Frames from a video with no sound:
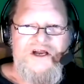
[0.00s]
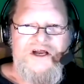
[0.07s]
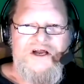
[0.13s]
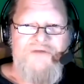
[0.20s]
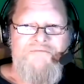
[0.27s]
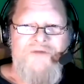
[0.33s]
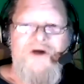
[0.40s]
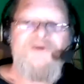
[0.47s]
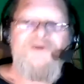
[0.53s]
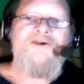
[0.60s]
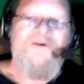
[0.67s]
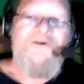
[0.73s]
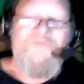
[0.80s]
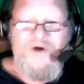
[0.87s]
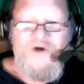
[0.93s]

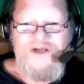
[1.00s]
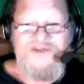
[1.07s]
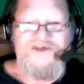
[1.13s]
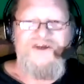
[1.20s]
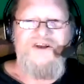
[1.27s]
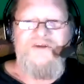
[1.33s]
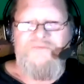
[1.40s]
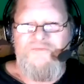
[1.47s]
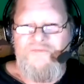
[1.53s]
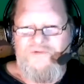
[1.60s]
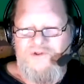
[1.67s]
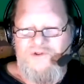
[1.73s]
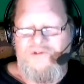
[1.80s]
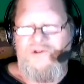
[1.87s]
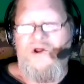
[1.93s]
Most of which, and the
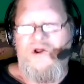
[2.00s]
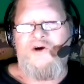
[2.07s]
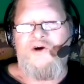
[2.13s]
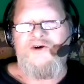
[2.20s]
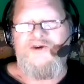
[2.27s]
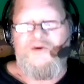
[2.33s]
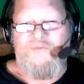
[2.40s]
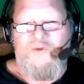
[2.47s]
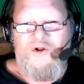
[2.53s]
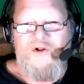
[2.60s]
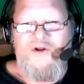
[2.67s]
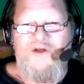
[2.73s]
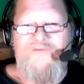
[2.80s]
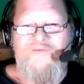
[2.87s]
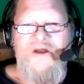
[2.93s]
larger
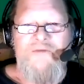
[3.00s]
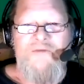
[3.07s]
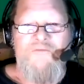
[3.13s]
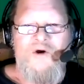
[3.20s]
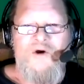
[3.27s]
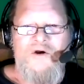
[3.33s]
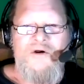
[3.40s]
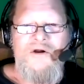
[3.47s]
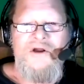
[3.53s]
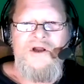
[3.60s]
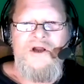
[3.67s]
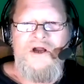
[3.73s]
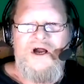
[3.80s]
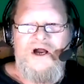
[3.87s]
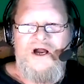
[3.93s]
bulk of them, were
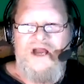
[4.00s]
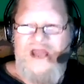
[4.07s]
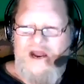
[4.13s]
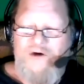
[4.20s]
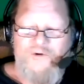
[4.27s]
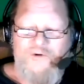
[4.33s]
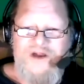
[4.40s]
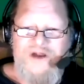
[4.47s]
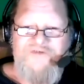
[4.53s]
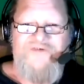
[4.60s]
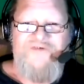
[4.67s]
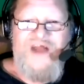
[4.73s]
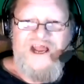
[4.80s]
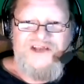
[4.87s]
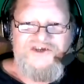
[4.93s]
outright
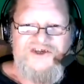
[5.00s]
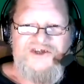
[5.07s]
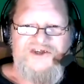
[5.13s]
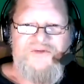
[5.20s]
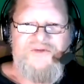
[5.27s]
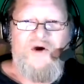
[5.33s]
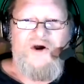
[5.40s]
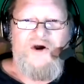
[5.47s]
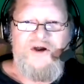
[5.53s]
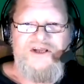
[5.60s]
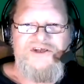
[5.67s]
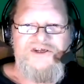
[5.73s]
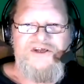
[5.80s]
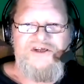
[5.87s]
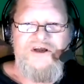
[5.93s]
fascist
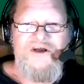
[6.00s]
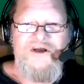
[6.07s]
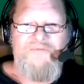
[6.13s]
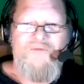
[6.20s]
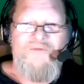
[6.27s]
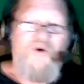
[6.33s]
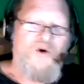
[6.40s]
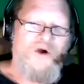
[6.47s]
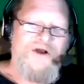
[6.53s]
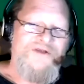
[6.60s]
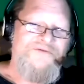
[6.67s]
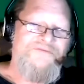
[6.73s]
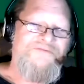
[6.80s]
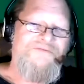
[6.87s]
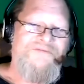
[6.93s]
parties, more
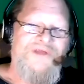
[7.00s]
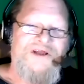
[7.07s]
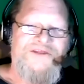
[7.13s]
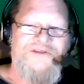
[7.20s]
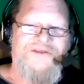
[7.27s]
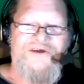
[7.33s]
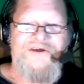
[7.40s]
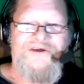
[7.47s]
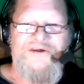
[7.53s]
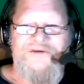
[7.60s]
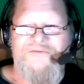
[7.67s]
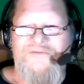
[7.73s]
in like the